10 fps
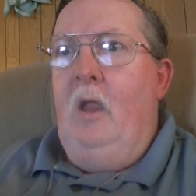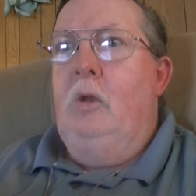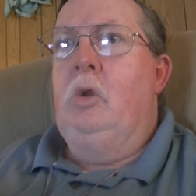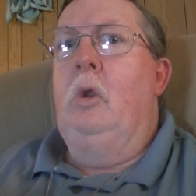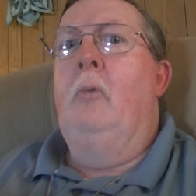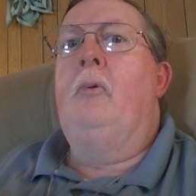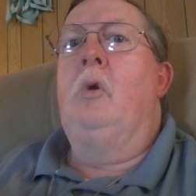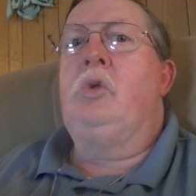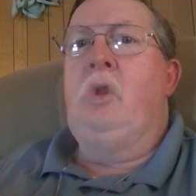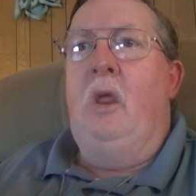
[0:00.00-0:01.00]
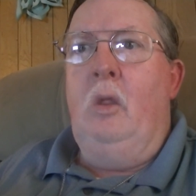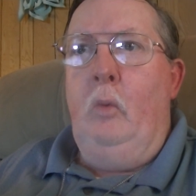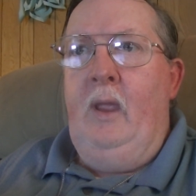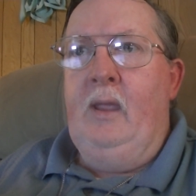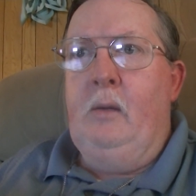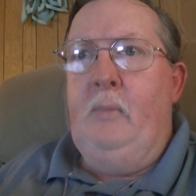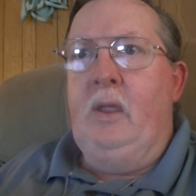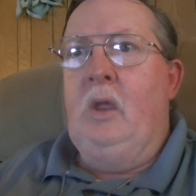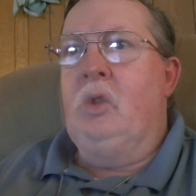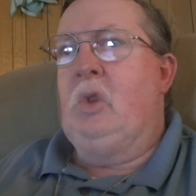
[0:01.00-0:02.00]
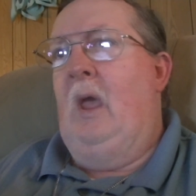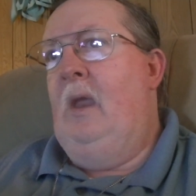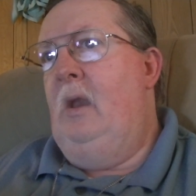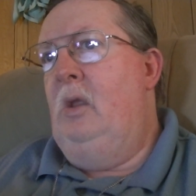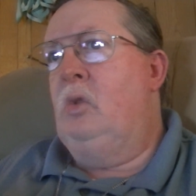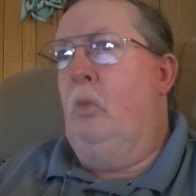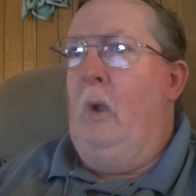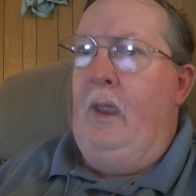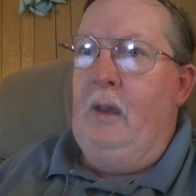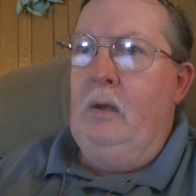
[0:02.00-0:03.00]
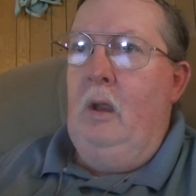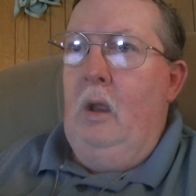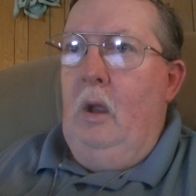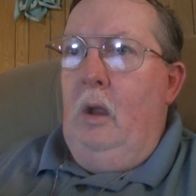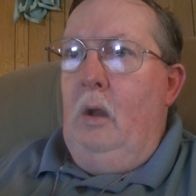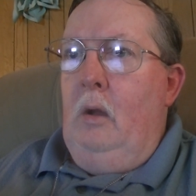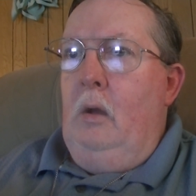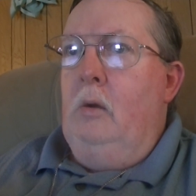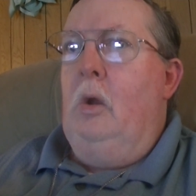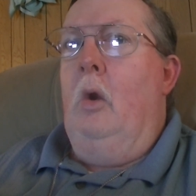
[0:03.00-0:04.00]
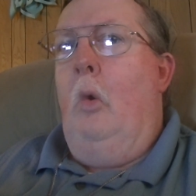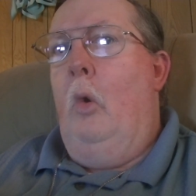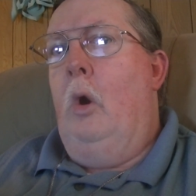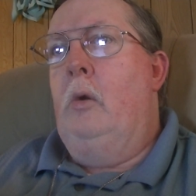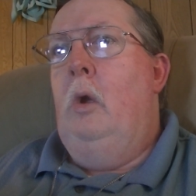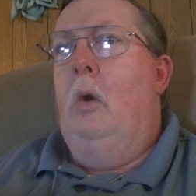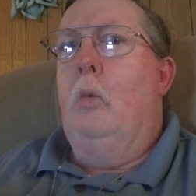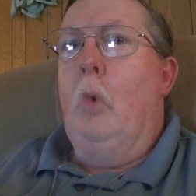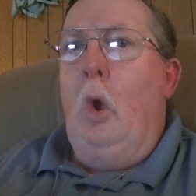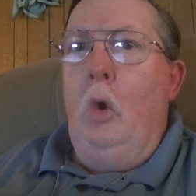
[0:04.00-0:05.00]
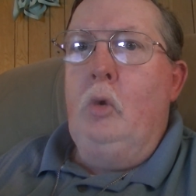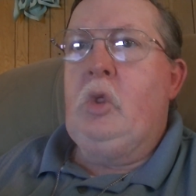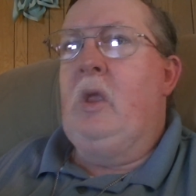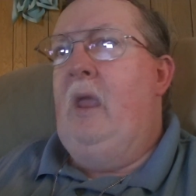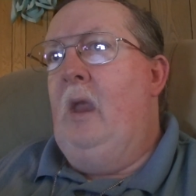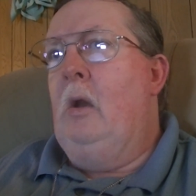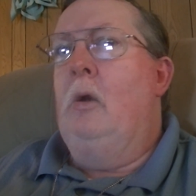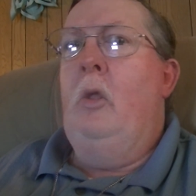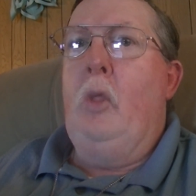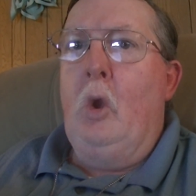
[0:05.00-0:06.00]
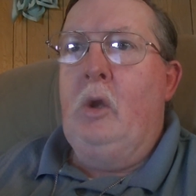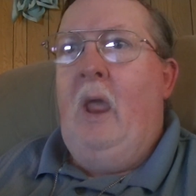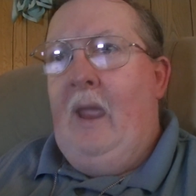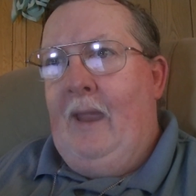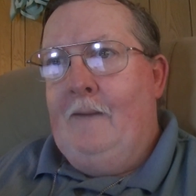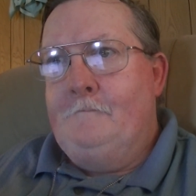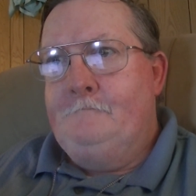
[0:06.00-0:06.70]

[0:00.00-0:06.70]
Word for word: to the first day of the week, because that is when the Lord rose again on the third day.